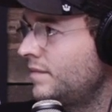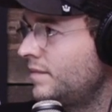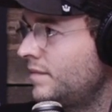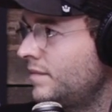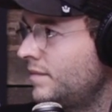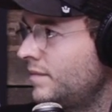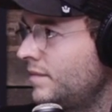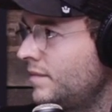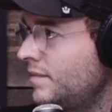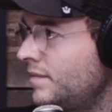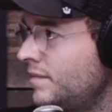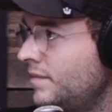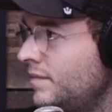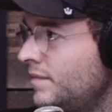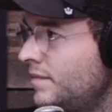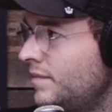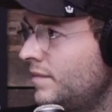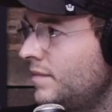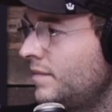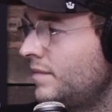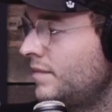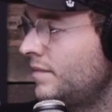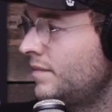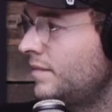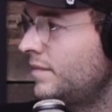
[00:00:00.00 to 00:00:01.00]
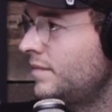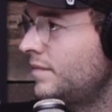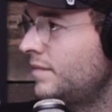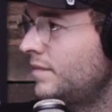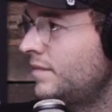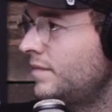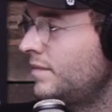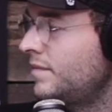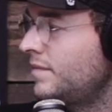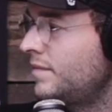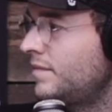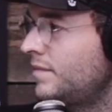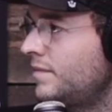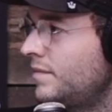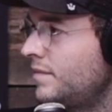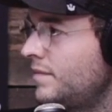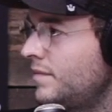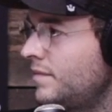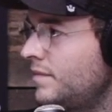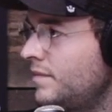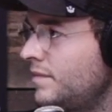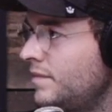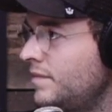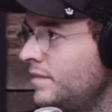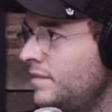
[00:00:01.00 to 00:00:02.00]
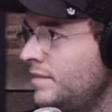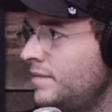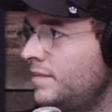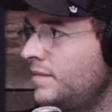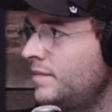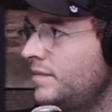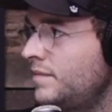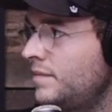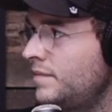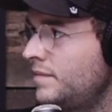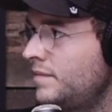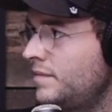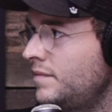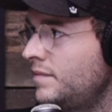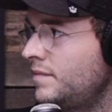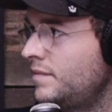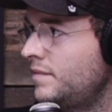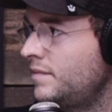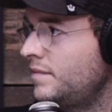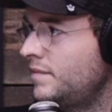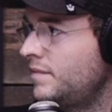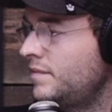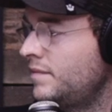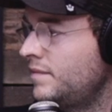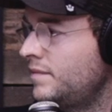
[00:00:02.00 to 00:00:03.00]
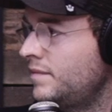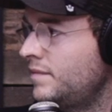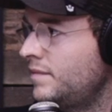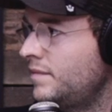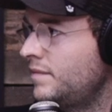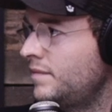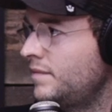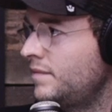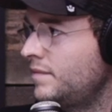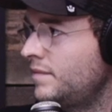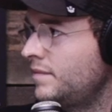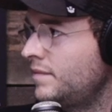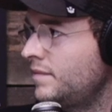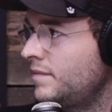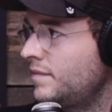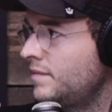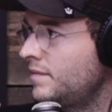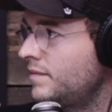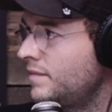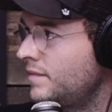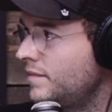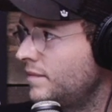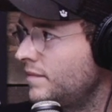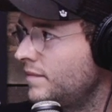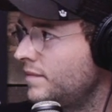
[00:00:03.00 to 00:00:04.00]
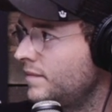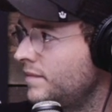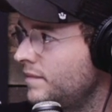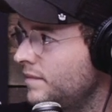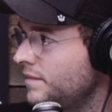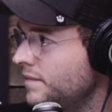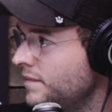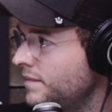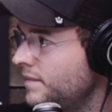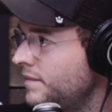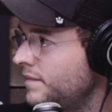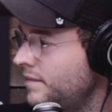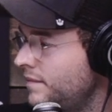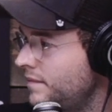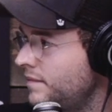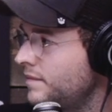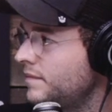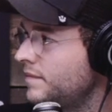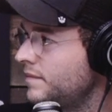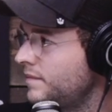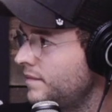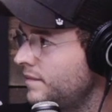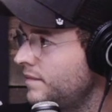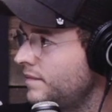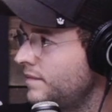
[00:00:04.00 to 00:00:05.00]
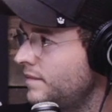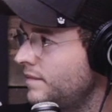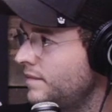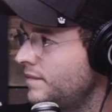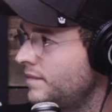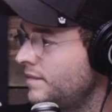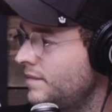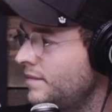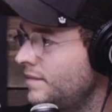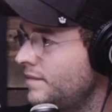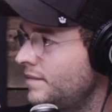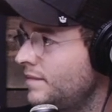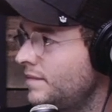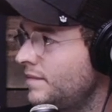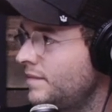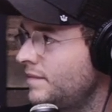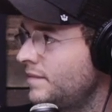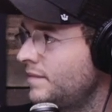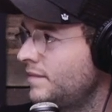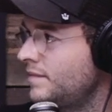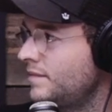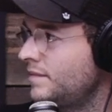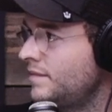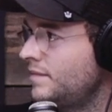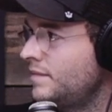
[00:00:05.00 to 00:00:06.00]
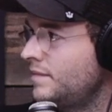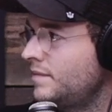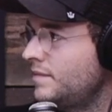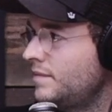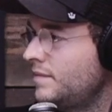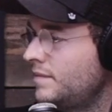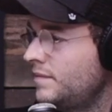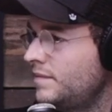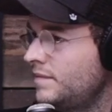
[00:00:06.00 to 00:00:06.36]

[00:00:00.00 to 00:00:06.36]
(silent)